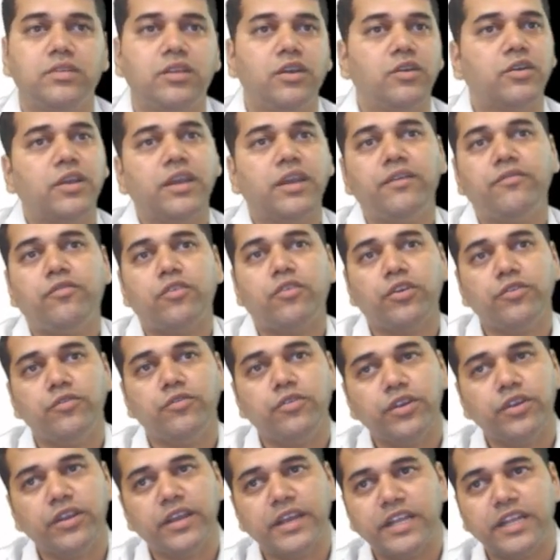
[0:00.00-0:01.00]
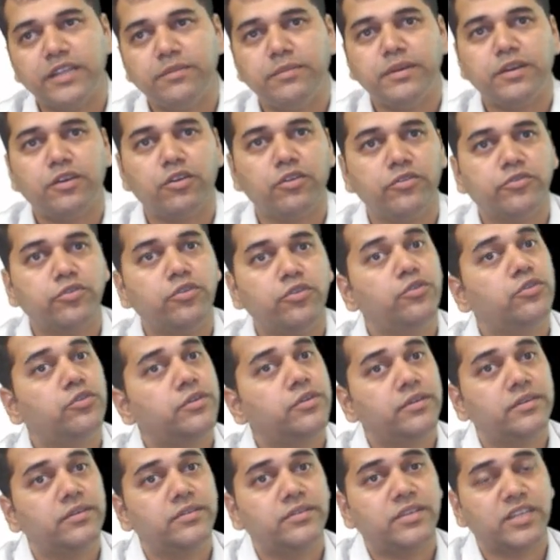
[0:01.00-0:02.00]
Okay, for your engagement also,
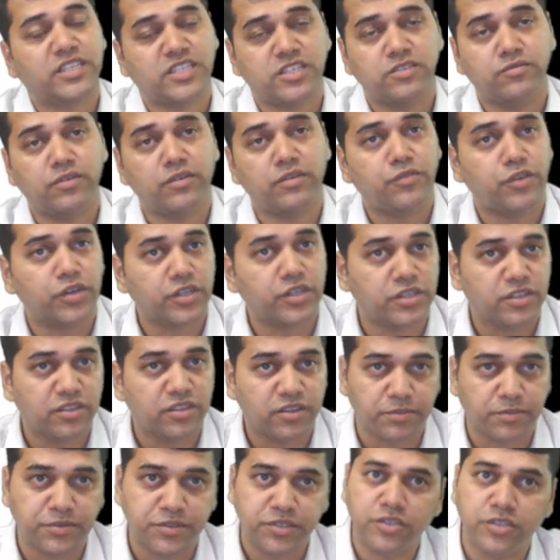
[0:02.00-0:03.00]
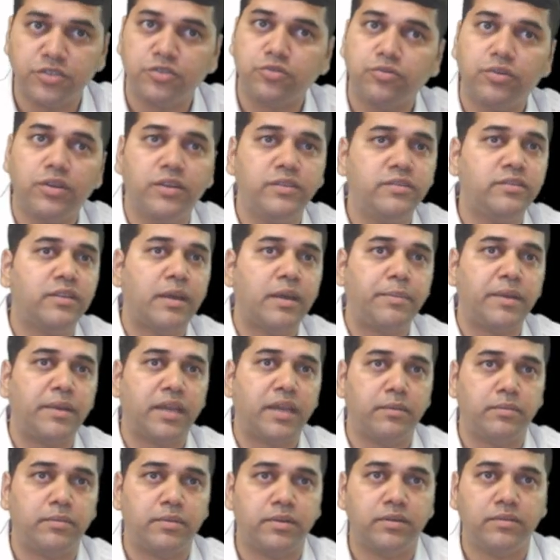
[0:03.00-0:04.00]
section 143 subsection 12 is
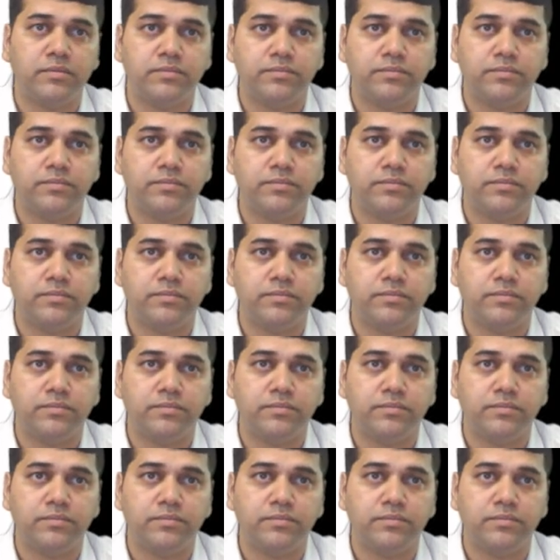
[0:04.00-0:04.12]
applicable.